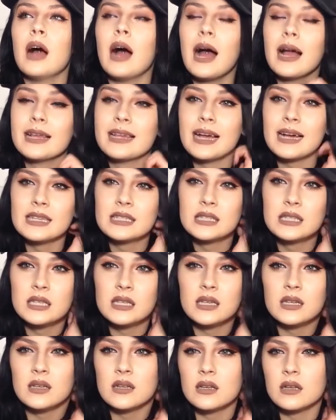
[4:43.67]
I guess,
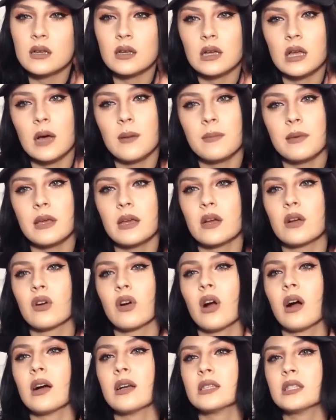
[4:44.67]
coming
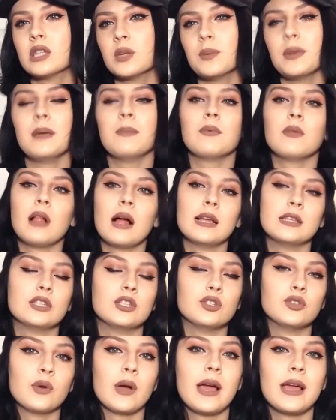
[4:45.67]
across to people as
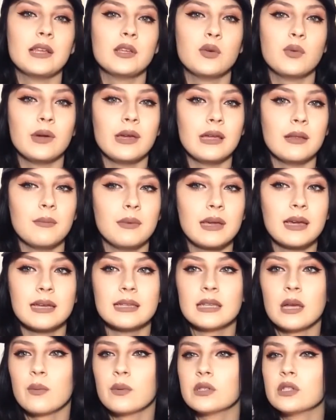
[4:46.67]
a drag queen
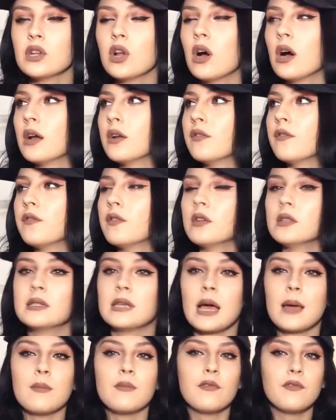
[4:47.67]
because I was not full
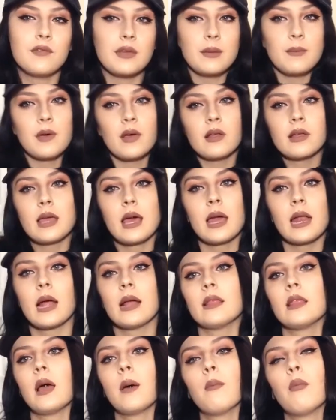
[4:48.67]
time female yet
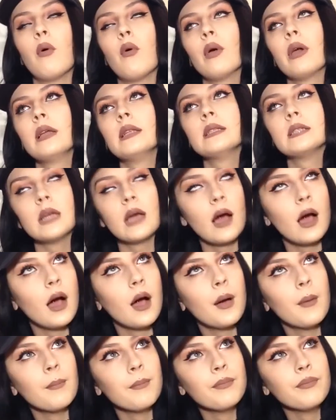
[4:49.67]
at that point.
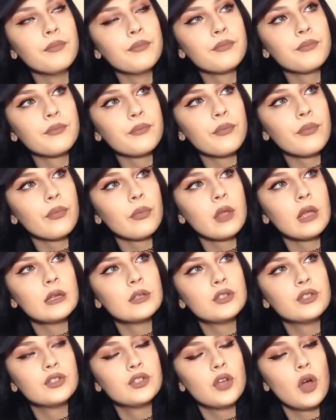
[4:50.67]
Um,
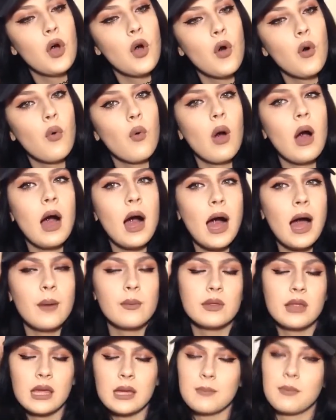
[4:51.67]
so I
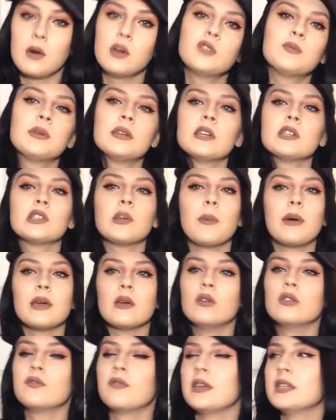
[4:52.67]
would like post pictures on my
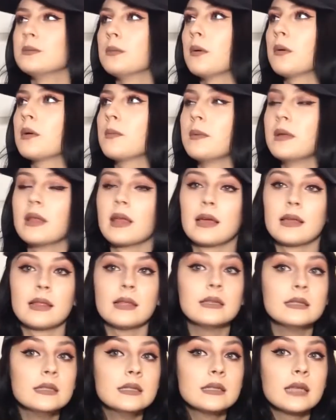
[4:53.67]
old Facebook and be like,
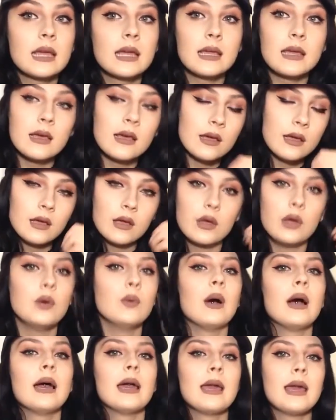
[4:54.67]
this is like
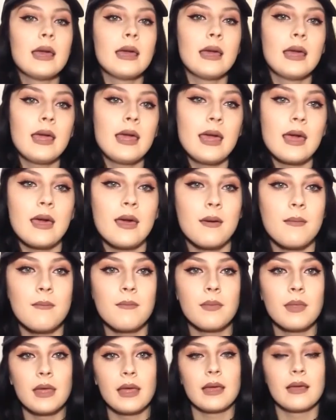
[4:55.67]
who I am,
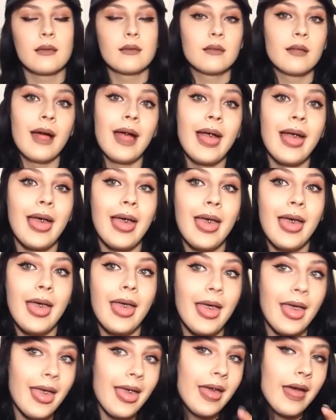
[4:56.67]
like,
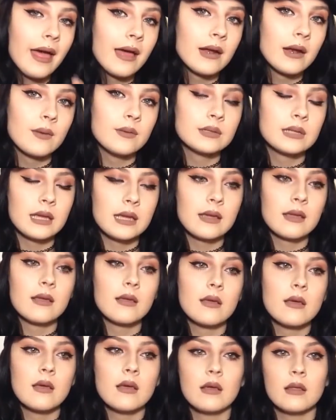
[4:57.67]
and I was like,
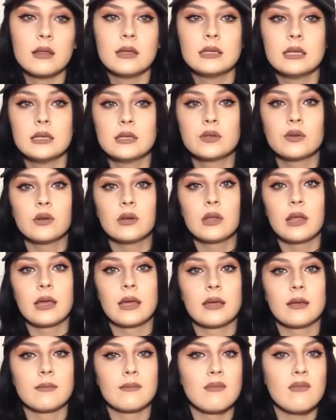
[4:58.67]
this is sort of
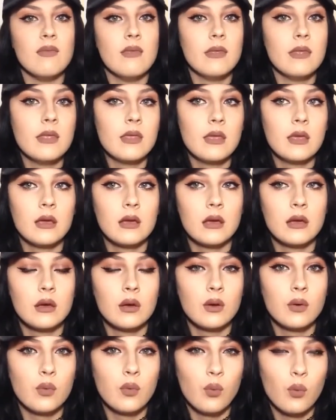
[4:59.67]
like
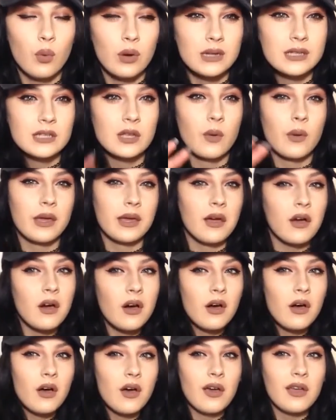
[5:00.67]
what is going
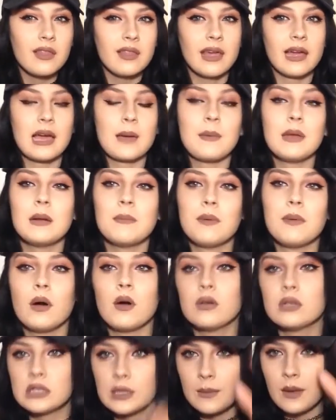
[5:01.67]
on. Like I made a
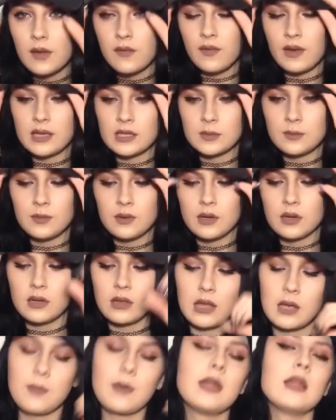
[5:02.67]
post on my Facebook,
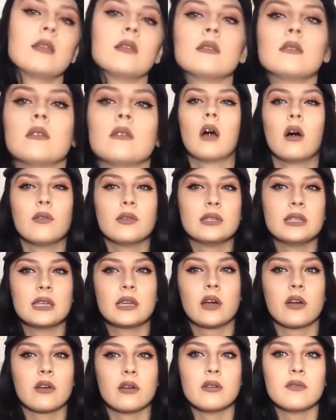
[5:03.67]
like my obviously
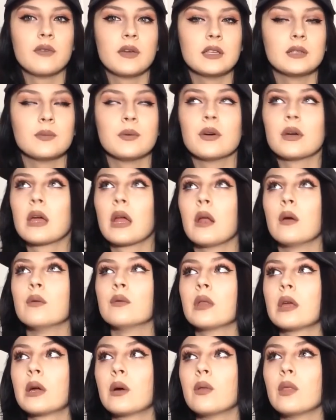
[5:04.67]
current Facebook, and I
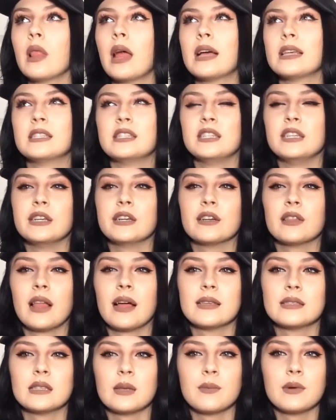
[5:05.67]
like last year,
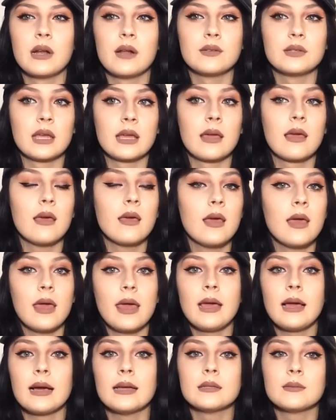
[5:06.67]
last summer, and I was like,
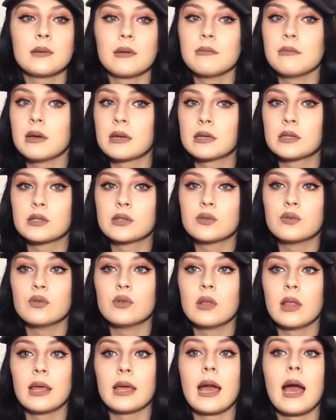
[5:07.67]
hey guys, I'm coming back to
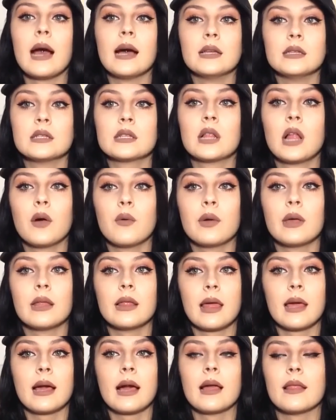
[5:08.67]
school, like as Chloe,
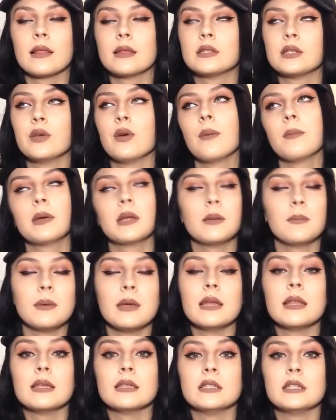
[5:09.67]
like that's who I'm gonna
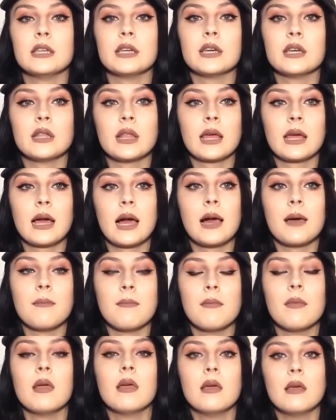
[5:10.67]
be this year. Like
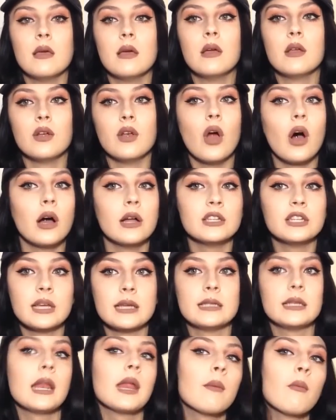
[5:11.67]
I'm not
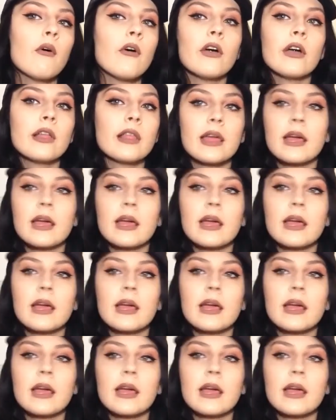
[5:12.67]
Chase anymore.